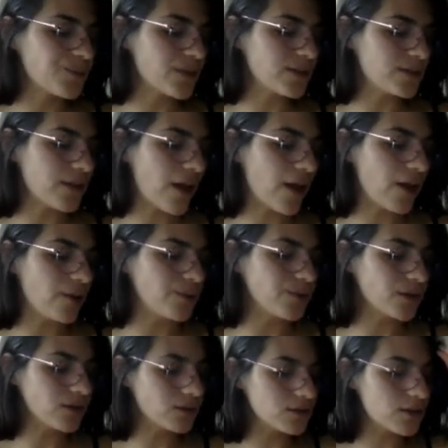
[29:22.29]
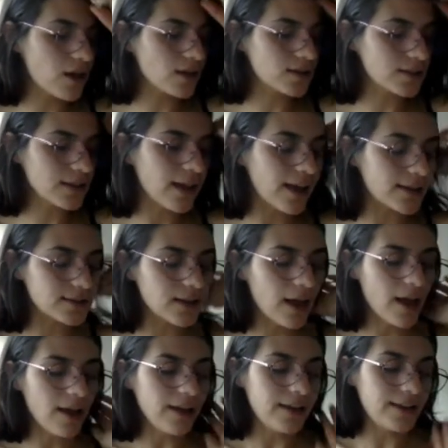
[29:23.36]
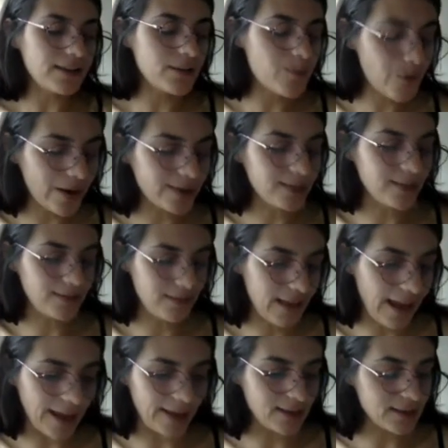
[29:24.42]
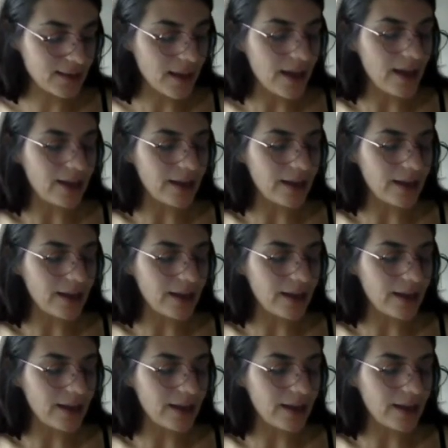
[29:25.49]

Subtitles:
So Uzok says, in the present days,